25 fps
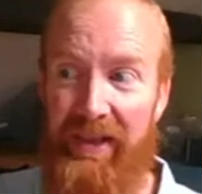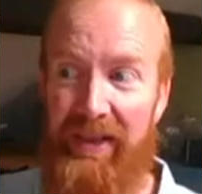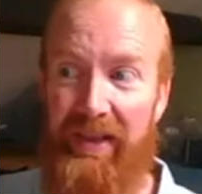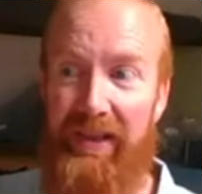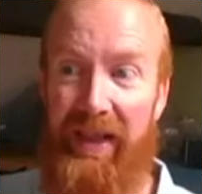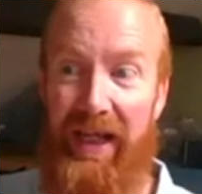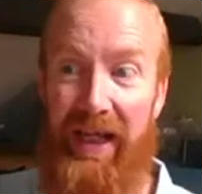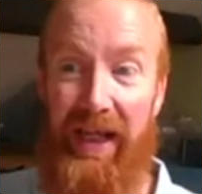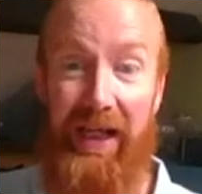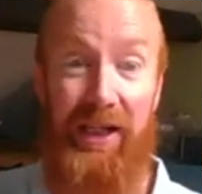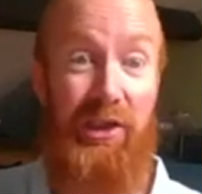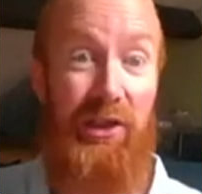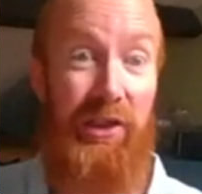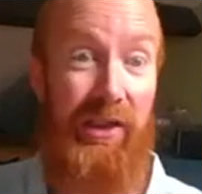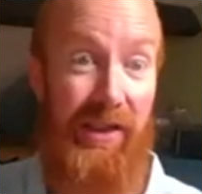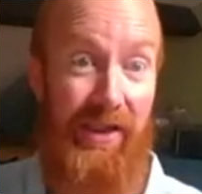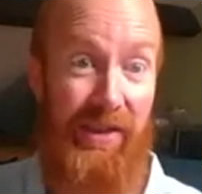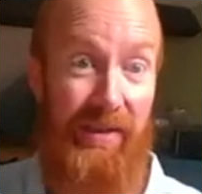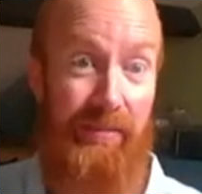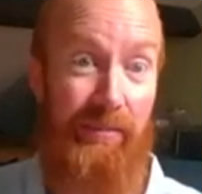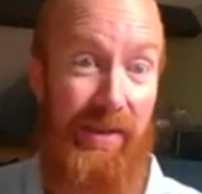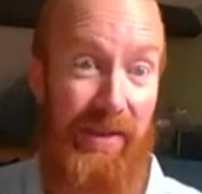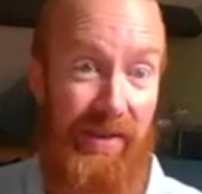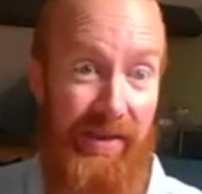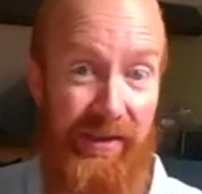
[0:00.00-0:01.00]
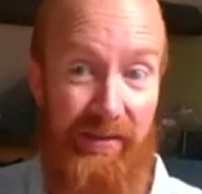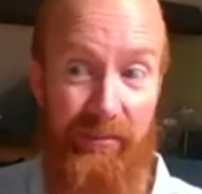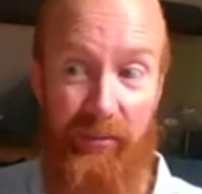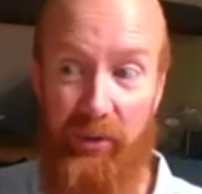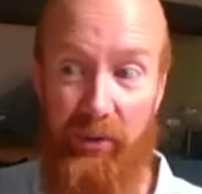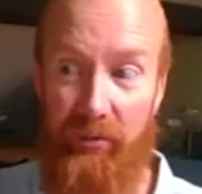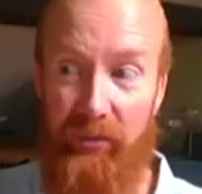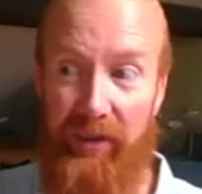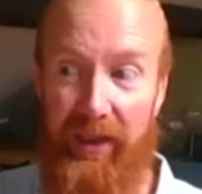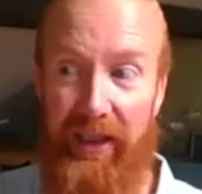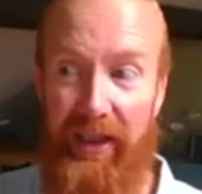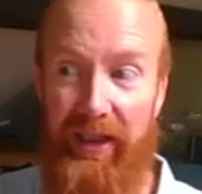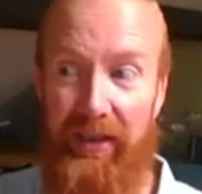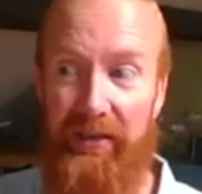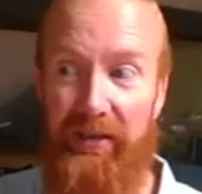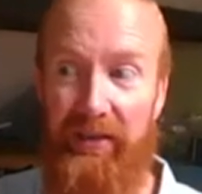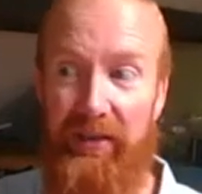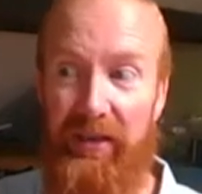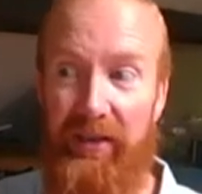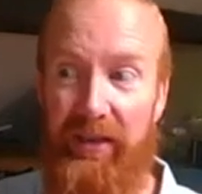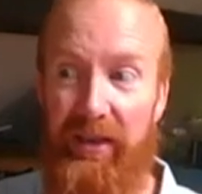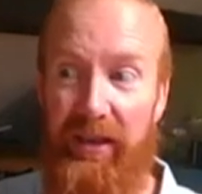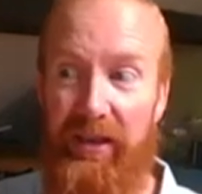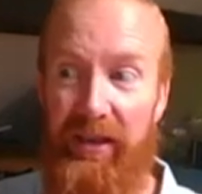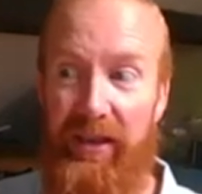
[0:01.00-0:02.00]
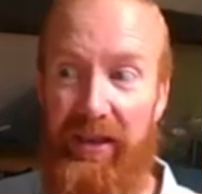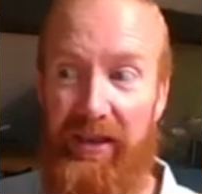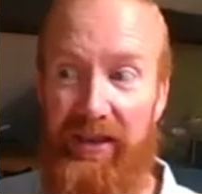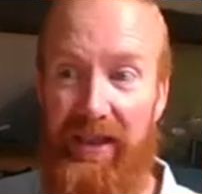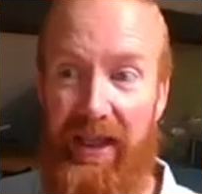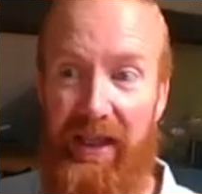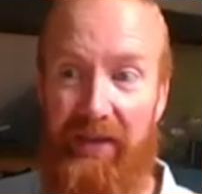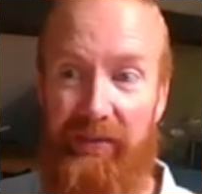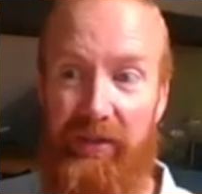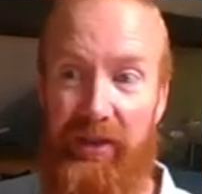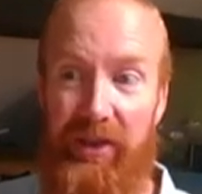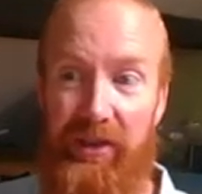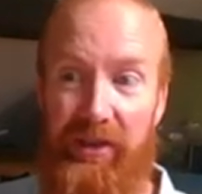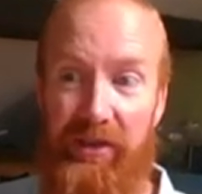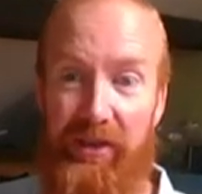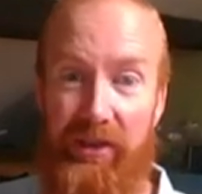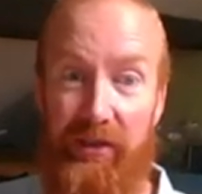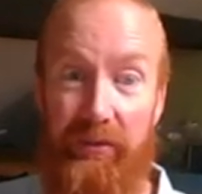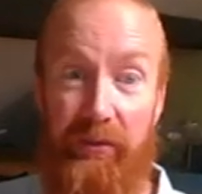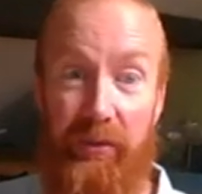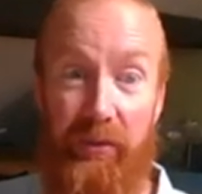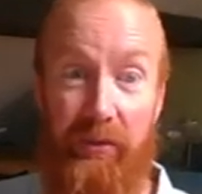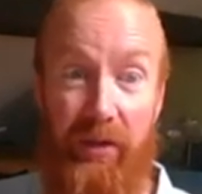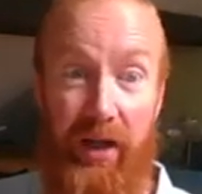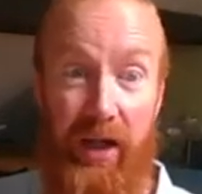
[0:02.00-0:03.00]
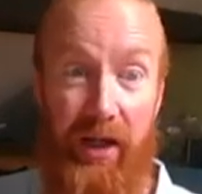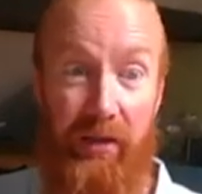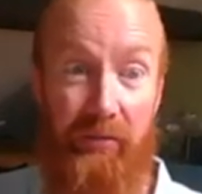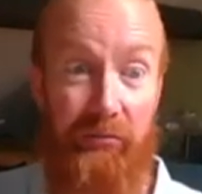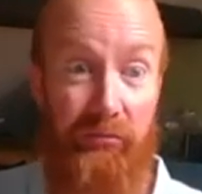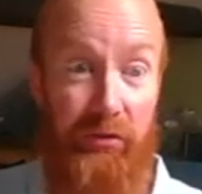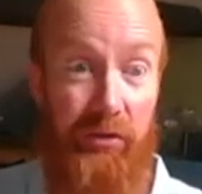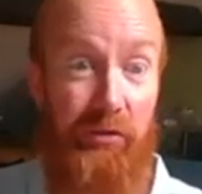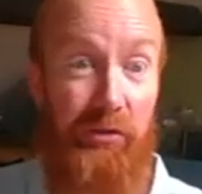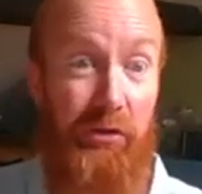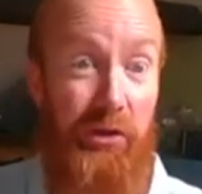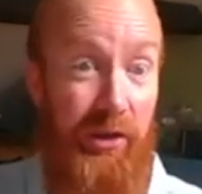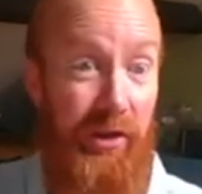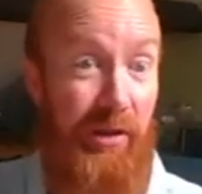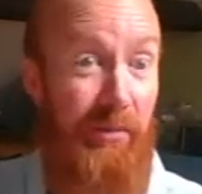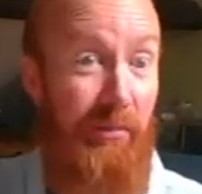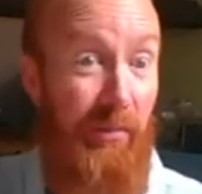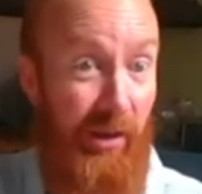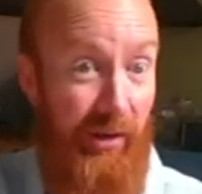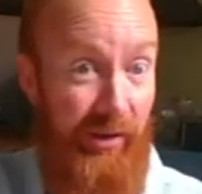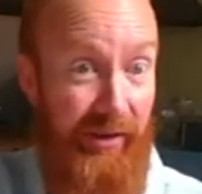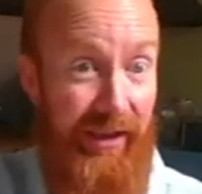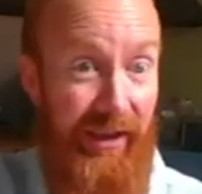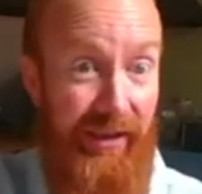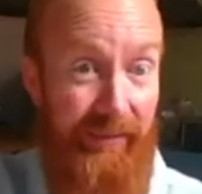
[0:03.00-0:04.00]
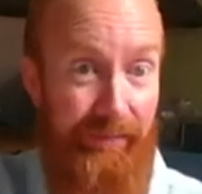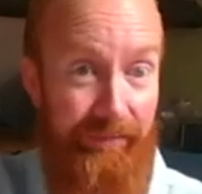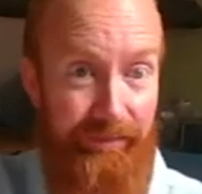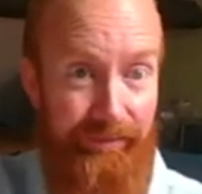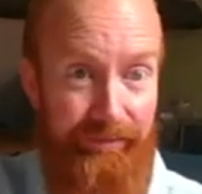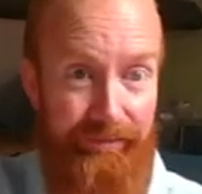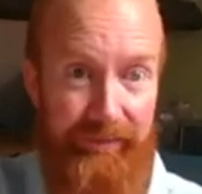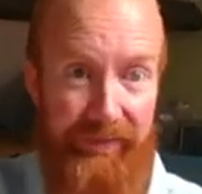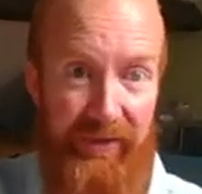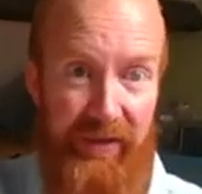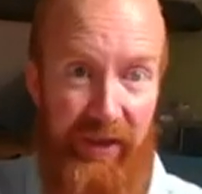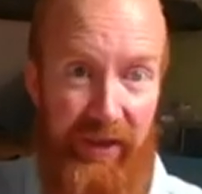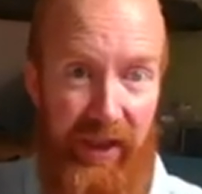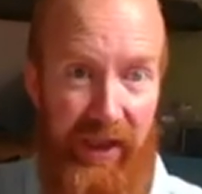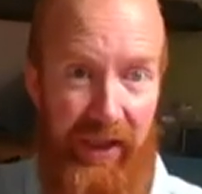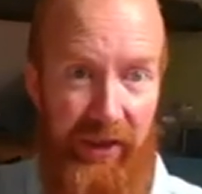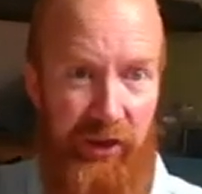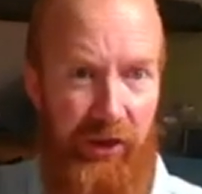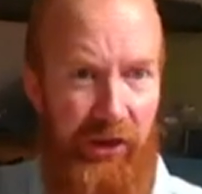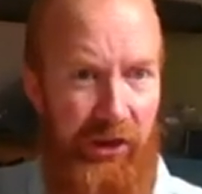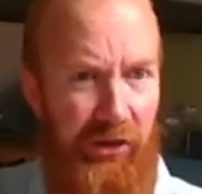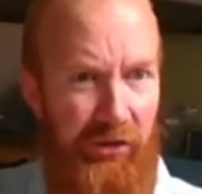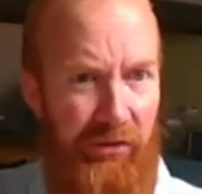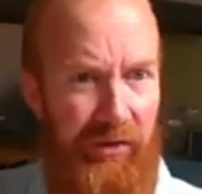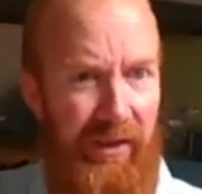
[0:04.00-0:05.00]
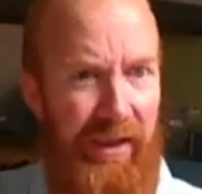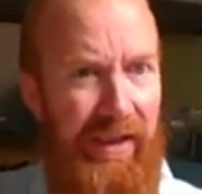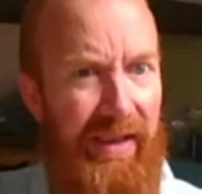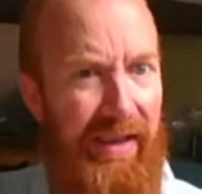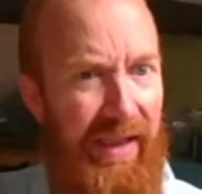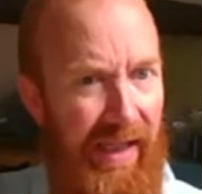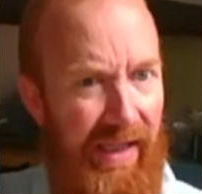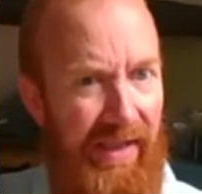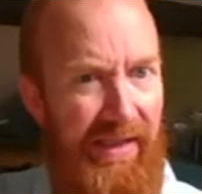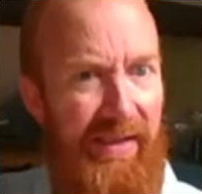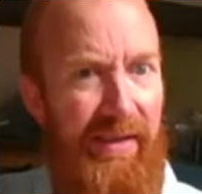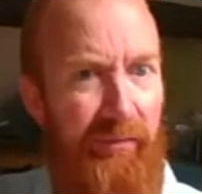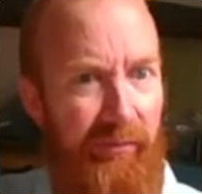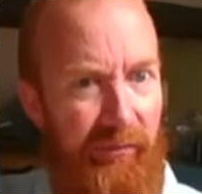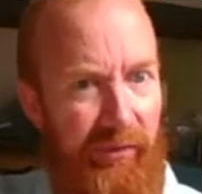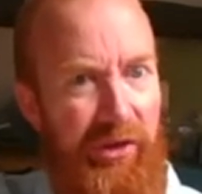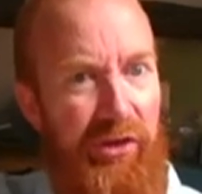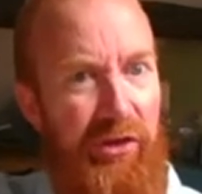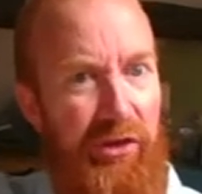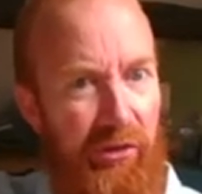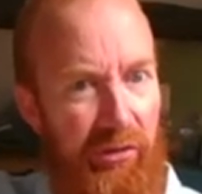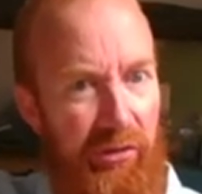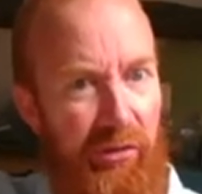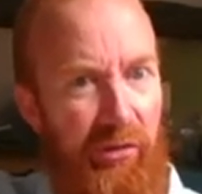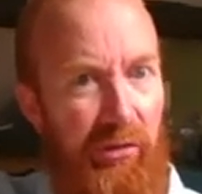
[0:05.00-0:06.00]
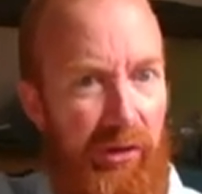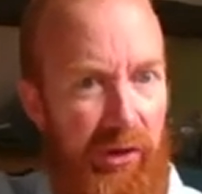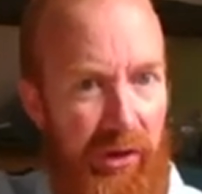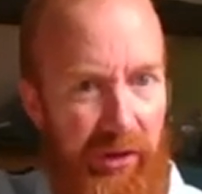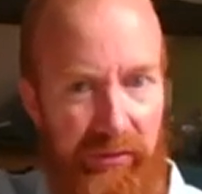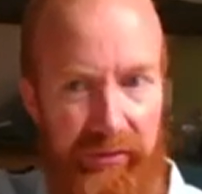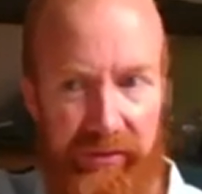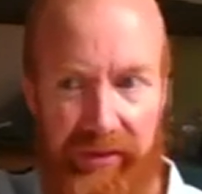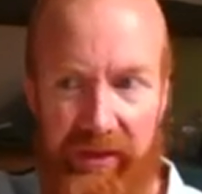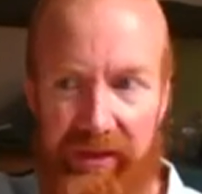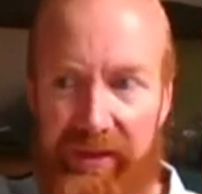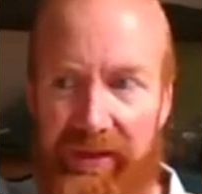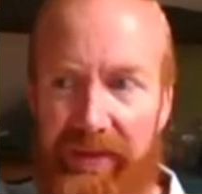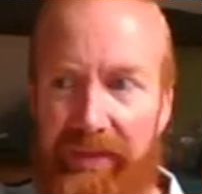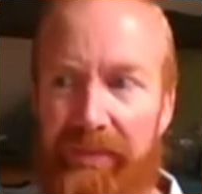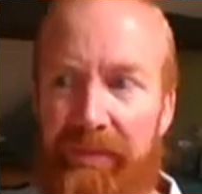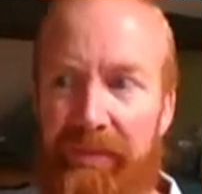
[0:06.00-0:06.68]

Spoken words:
That actually there's a business model here. There's evidence of a route to the market, that actually you can get something to your users,